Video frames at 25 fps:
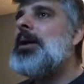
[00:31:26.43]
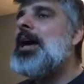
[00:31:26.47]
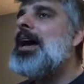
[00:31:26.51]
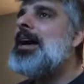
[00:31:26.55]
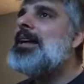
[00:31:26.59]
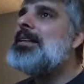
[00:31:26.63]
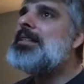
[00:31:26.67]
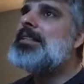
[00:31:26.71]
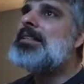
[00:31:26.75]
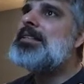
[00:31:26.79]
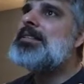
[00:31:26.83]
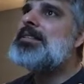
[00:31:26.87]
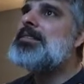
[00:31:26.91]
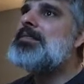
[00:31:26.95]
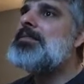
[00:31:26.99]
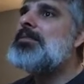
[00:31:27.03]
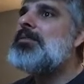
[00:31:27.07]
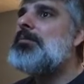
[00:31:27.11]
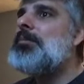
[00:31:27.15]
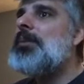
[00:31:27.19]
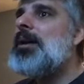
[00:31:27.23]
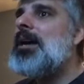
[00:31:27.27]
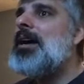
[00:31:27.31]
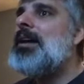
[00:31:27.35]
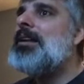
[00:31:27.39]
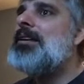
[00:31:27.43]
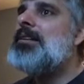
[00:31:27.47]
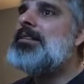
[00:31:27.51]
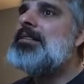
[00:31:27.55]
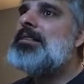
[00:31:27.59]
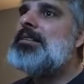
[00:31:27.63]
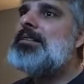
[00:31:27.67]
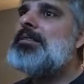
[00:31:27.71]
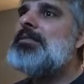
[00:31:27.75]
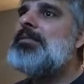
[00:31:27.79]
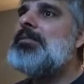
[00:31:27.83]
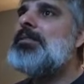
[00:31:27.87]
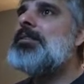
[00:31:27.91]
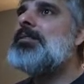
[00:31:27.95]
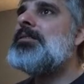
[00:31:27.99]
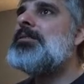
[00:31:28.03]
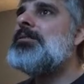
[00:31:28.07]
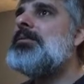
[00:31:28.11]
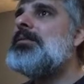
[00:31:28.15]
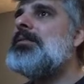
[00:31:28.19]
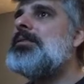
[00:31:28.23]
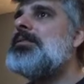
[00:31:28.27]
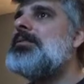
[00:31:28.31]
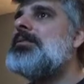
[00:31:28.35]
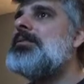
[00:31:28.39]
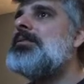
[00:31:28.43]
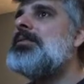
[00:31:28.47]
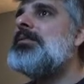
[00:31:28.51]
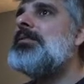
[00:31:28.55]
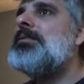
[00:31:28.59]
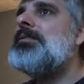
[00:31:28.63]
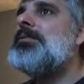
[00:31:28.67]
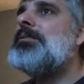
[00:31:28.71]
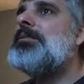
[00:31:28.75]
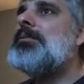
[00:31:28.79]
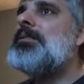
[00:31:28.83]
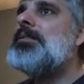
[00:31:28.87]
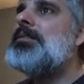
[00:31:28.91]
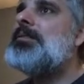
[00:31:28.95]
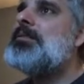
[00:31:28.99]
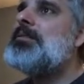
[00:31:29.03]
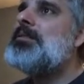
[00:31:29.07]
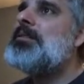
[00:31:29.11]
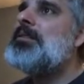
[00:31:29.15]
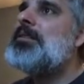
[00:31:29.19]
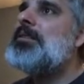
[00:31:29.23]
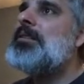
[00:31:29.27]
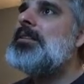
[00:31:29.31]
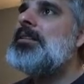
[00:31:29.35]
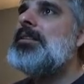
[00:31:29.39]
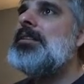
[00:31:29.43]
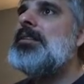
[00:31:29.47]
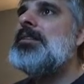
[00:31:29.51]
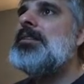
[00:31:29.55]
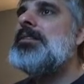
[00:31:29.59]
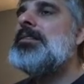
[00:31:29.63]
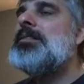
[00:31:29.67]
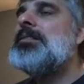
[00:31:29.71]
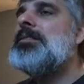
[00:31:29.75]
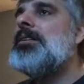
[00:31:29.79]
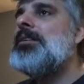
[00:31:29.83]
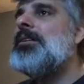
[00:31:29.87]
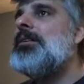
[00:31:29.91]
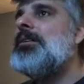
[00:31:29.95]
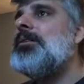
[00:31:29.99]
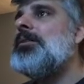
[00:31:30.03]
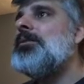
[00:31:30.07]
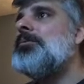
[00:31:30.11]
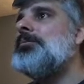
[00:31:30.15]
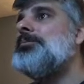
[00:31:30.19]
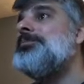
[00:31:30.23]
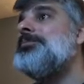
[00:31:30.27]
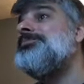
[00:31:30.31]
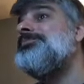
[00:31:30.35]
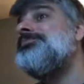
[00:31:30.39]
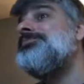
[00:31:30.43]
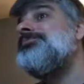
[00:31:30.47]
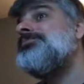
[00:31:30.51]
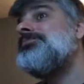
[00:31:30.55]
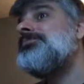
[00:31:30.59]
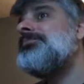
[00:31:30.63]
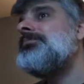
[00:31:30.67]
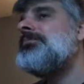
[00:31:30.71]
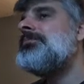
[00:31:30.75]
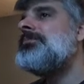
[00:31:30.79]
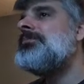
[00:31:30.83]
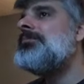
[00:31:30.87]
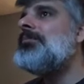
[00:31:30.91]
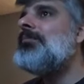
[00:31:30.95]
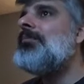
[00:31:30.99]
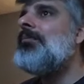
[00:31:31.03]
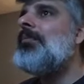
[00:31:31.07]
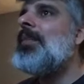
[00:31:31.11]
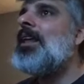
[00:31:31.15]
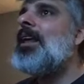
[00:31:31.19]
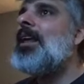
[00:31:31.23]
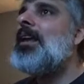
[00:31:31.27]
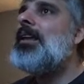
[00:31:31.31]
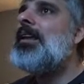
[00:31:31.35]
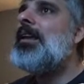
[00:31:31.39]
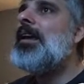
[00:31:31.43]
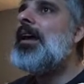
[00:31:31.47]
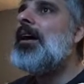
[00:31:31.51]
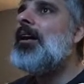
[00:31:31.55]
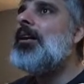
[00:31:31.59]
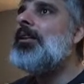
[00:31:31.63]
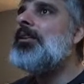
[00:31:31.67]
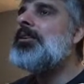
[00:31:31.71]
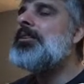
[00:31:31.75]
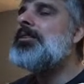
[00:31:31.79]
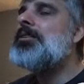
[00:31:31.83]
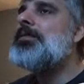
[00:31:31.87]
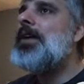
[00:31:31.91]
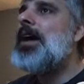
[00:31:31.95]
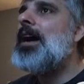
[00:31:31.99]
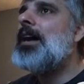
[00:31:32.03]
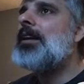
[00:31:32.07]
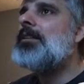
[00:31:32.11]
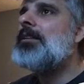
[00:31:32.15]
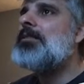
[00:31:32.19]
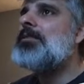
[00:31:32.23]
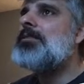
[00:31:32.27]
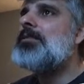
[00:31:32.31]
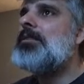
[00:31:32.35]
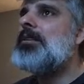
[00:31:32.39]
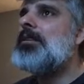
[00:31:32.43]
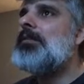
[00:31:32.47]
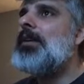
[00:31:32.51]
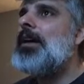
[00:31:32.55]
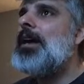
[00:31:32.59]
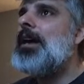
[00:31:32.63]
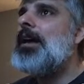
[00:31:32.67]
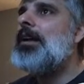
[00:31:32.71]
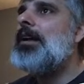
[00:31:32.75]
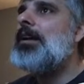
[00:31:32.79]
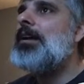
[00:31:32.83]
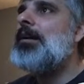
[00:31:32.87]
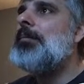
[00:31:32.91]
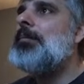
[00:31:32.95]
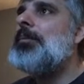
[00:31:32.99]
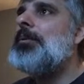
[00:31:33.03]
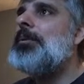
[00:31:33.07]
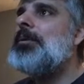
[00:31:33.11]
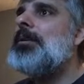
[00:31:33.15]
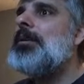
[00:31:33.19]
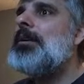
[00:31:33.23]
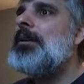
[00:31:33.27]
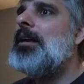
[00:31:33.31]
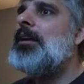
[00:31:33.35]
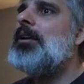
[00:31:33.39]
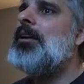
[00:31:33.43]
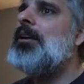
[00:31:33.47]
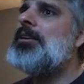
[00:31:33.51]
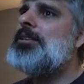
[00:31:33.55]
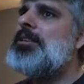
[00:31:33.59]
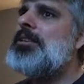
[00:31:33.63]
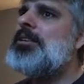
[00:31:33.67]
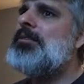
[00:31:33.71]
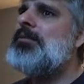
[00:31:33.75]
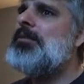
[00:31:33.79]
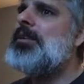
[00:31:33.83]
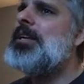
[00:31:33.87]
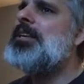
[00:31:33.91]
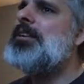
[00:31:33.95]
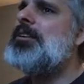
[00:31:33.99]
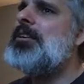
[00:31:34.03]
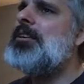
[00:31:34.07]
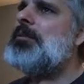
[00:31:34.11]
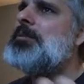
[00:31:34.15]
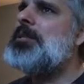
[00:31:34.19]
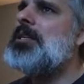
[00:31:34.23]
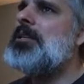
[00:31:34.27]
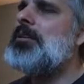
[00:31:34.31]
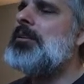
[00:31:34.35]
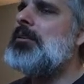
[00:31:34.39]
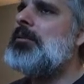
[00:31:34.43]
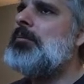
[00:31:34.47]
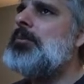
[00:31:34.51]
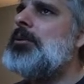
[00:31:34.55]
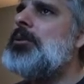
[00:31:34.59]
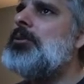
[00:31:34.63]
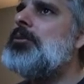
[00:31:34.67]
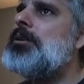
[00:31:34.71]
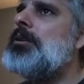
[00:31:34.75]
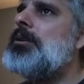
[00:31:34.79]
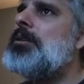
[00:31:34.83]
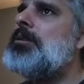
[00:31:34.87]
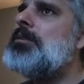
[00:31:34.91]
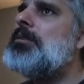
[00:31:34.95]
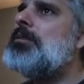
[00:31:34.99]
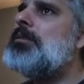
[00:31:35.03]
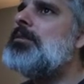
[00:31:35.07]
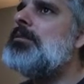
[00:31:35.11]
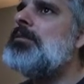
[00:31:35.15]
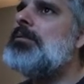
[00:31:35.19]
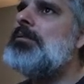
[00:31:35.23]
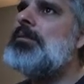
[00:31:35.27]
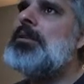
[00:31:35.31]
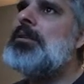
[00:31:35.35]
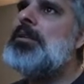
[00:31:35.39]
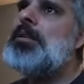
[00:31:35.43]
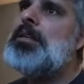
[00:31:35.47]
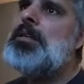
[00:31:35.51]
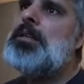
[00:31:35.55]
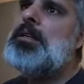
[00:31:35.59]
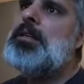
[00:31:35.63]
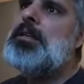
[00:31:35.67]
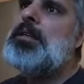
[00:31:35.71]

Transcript: passing isn't so bad. You just go to 2-2. So yeah, all those factors sort of add up, and also your recube's a little muted too.